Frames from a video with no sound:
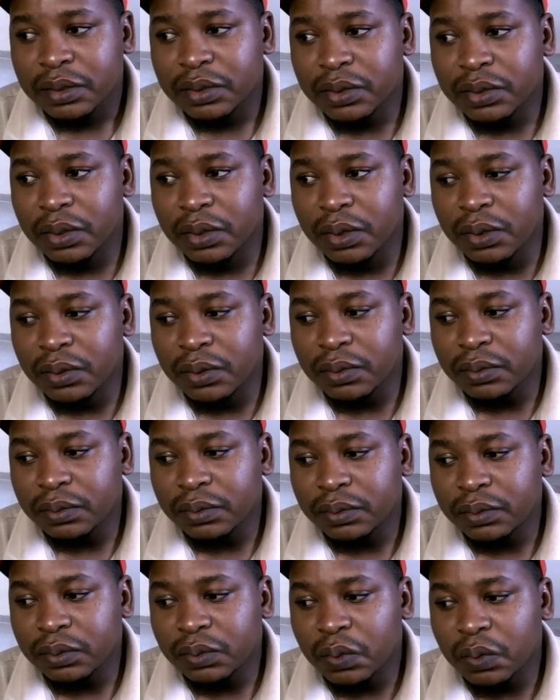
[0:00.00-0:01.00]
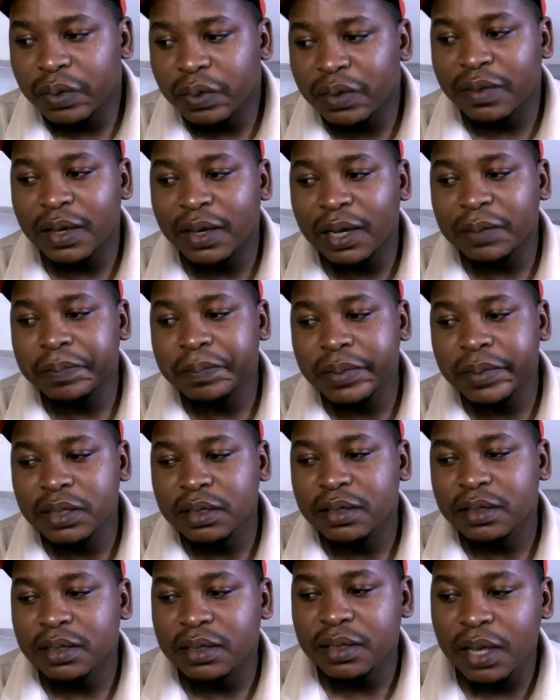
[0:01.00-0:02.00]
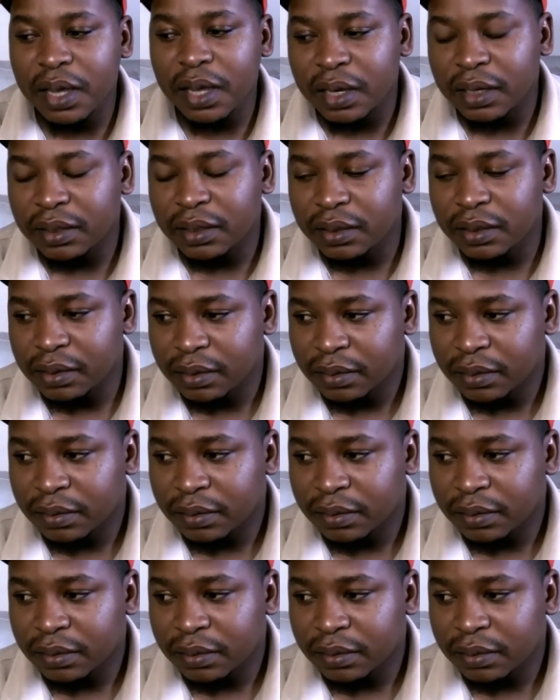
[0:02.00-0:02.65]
So with that being said,